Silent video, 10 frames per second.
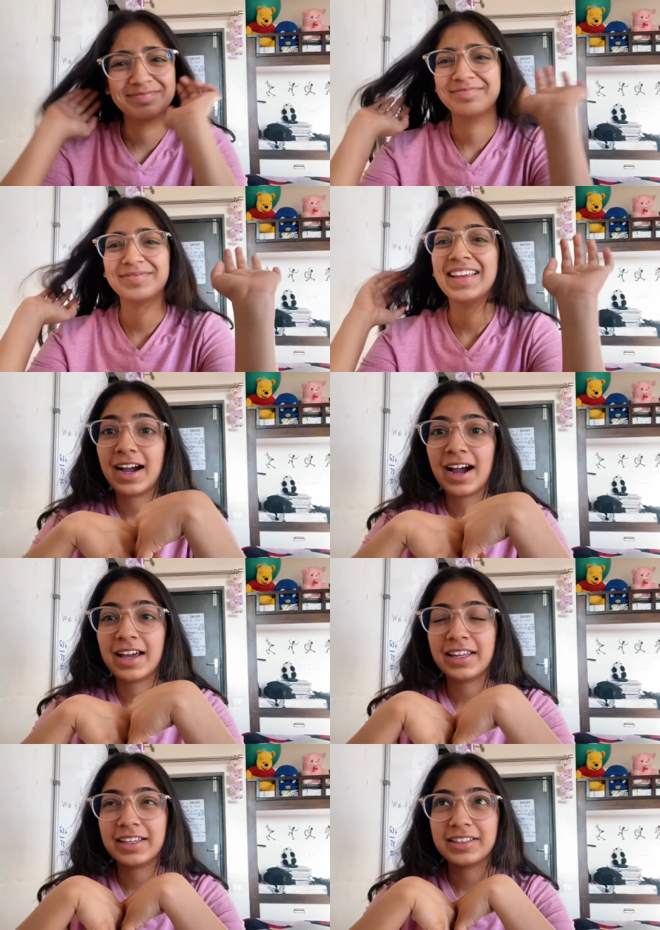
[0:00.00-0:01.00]
and
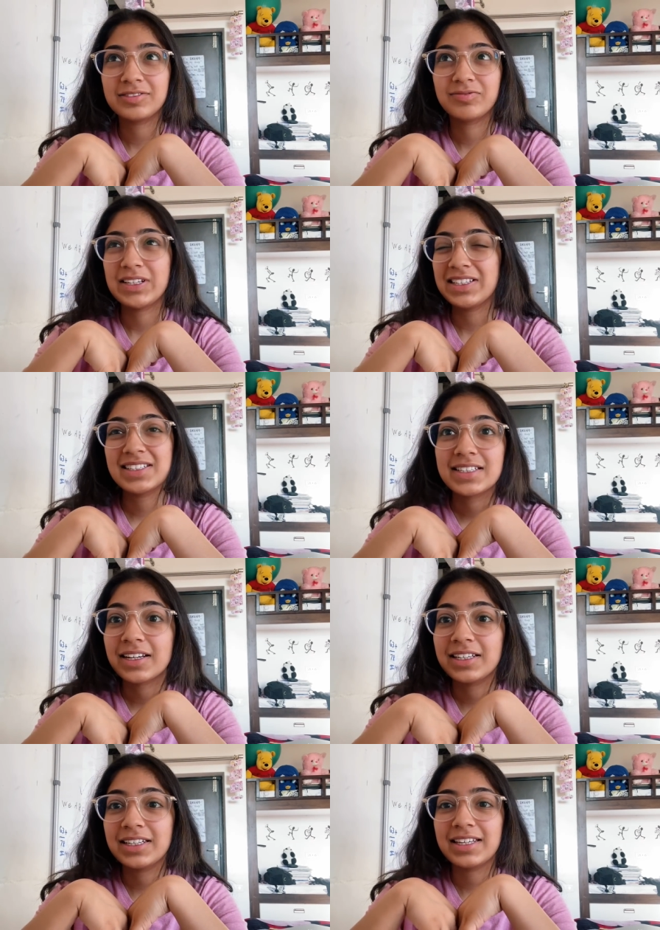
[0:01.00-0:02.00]
i didn't
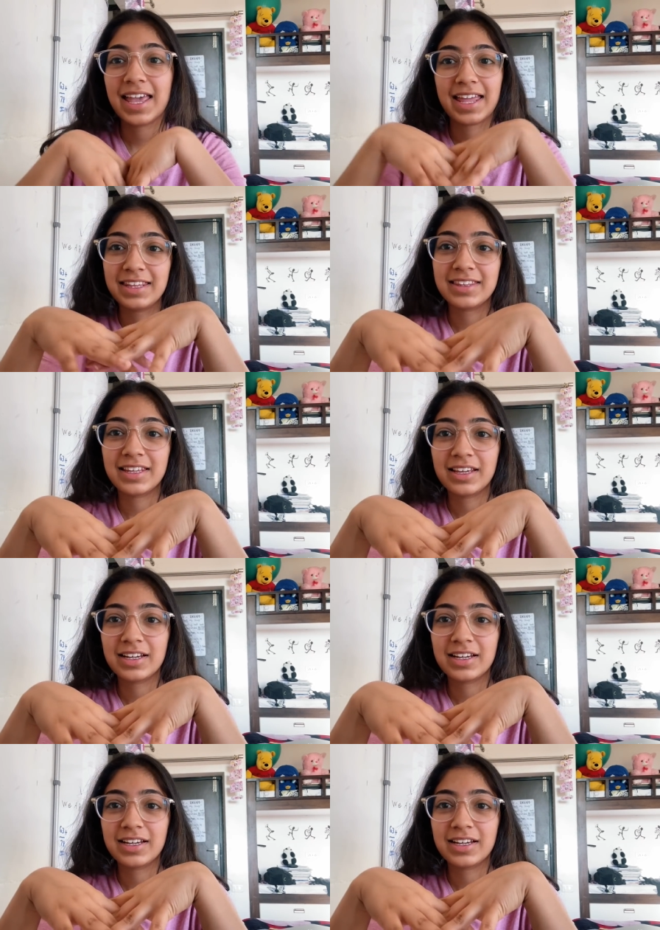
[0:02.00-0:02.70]
study anything